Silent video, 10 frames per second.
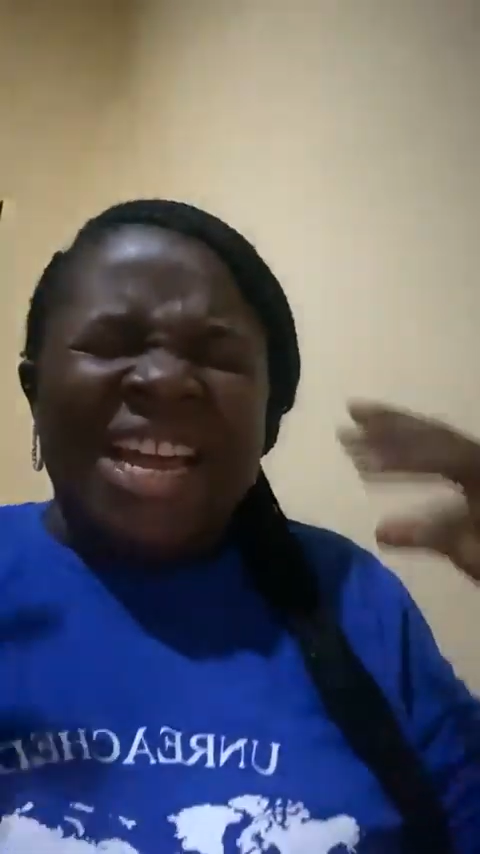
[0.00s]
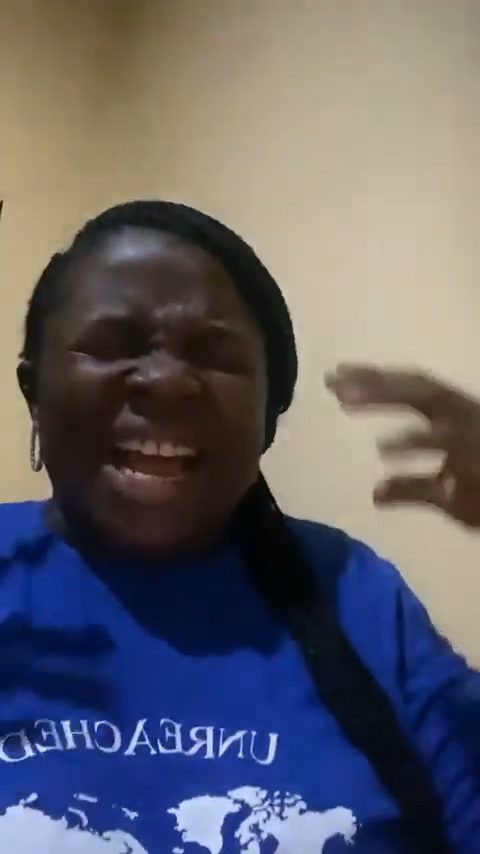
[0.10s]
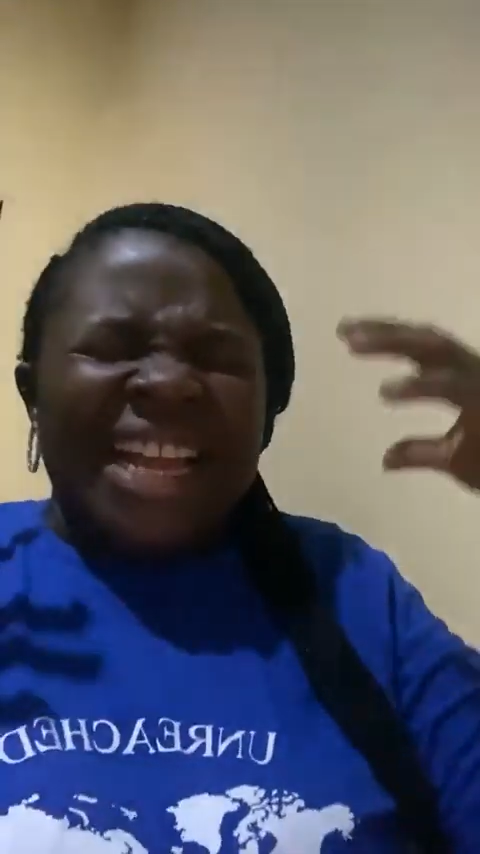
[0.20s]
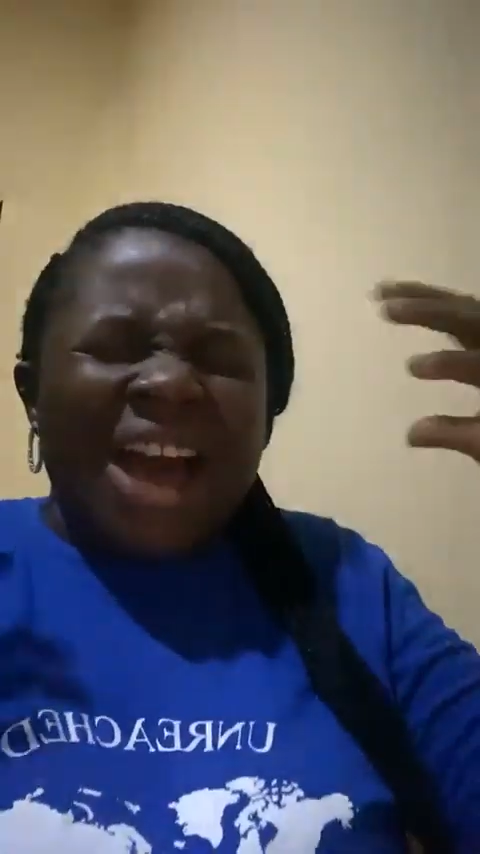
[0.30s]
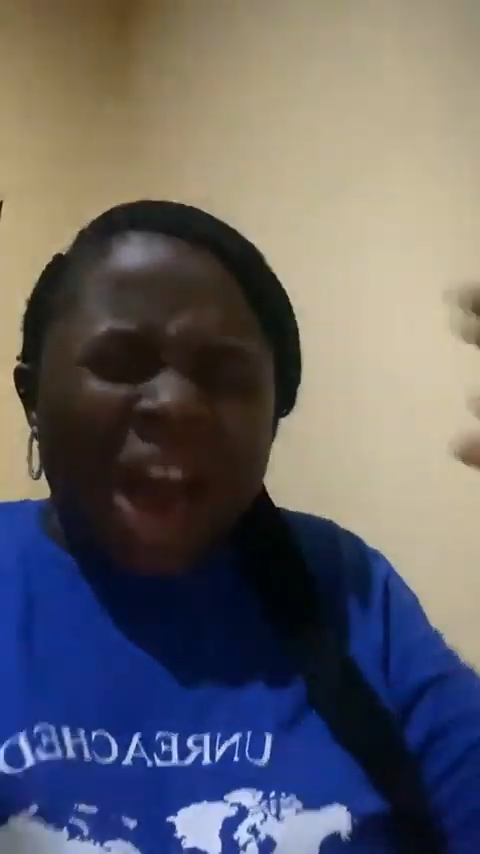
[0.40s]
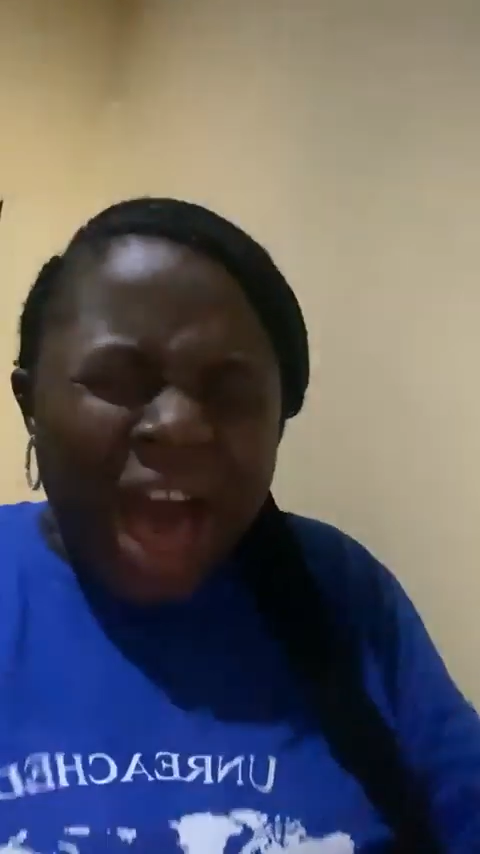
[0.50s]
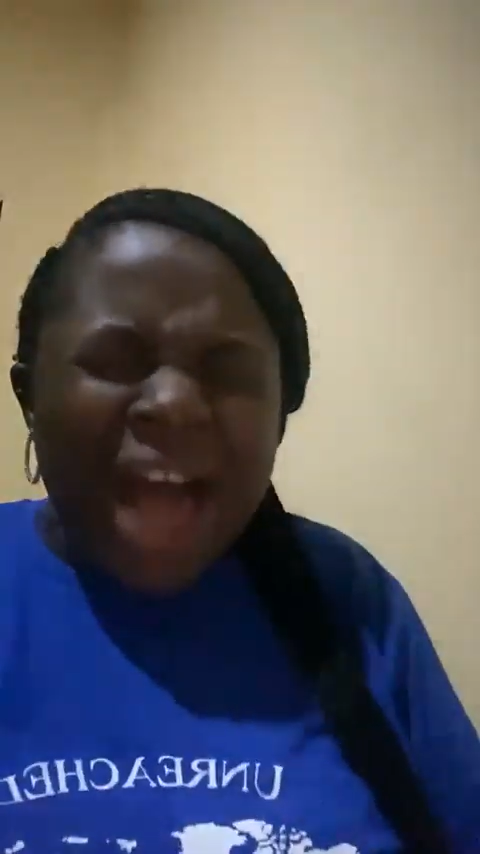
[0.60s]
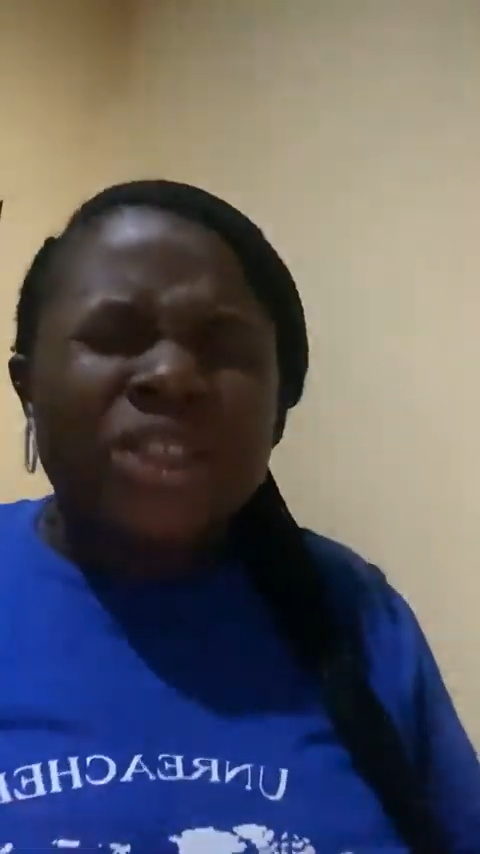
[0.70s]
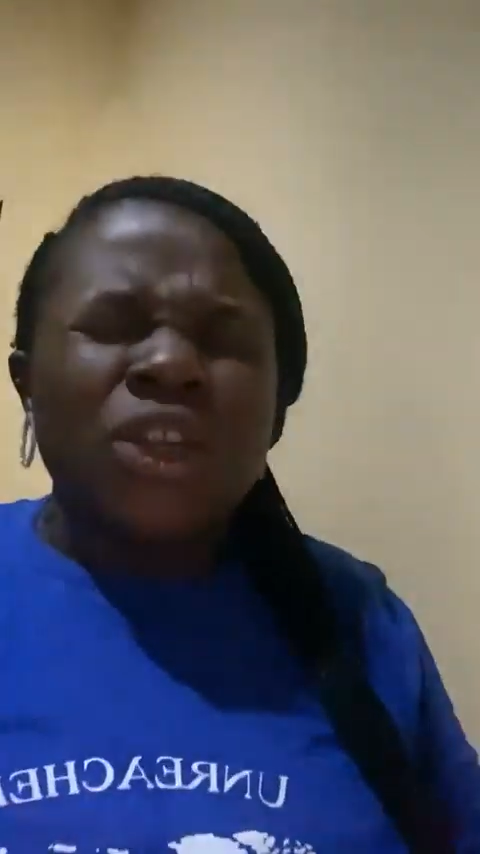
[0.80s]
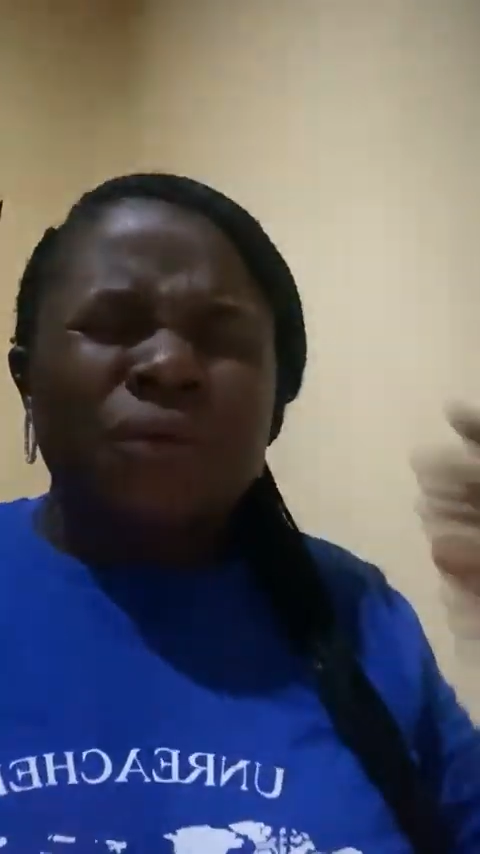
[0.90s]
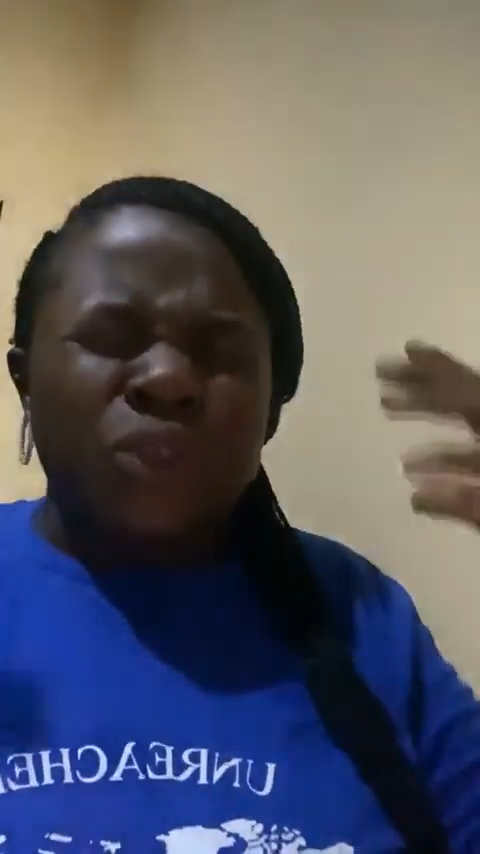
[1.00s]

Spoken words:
at the heart of